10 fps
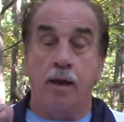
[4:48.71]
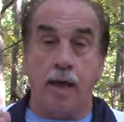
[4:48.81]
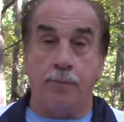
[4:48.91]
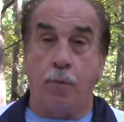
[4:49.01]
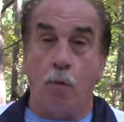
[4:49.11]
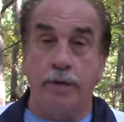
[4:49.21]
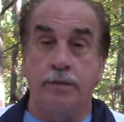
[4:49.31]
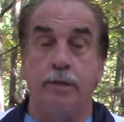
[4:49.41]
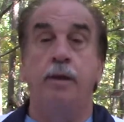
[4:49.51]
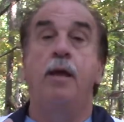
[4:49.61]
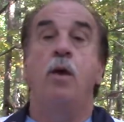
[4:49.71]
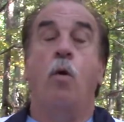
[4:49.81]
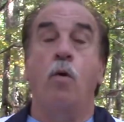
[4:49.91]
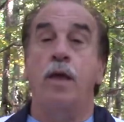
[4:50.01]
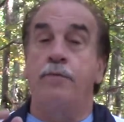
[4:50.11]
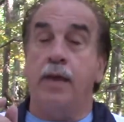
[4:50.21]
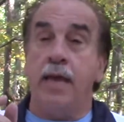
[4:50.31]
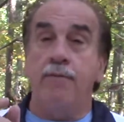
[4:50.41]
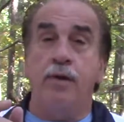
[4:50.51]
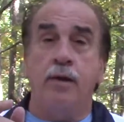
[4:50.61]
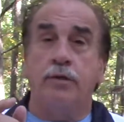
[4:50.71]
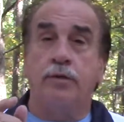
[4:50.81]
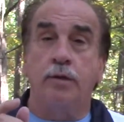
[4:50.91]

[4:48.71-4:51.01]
like poison or even even a,